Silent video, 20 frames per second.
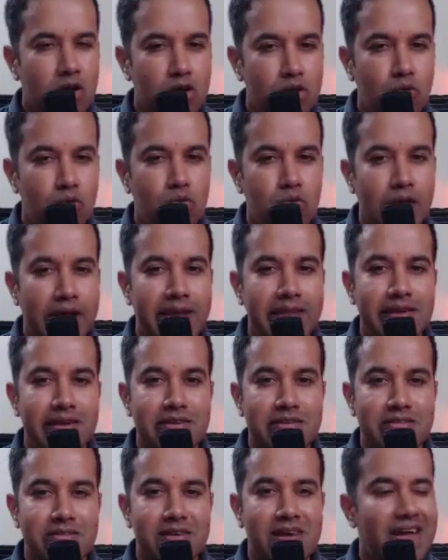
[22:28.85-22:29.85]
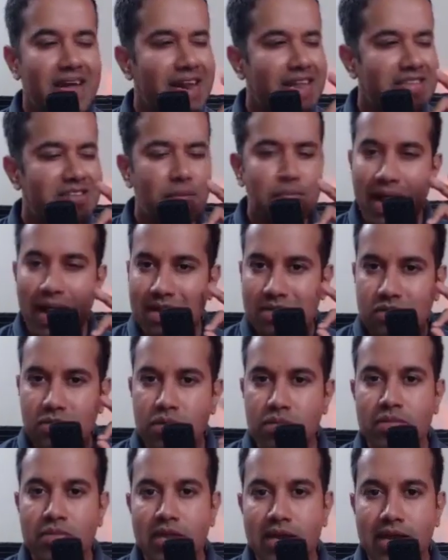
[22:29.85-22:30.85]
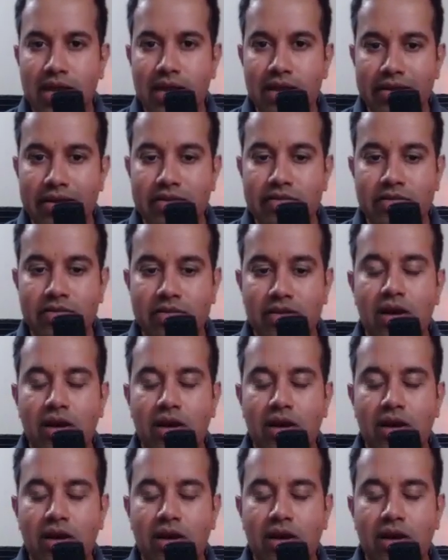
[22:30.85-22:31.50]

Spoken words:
2 areas. Let's say maximum 3 areas.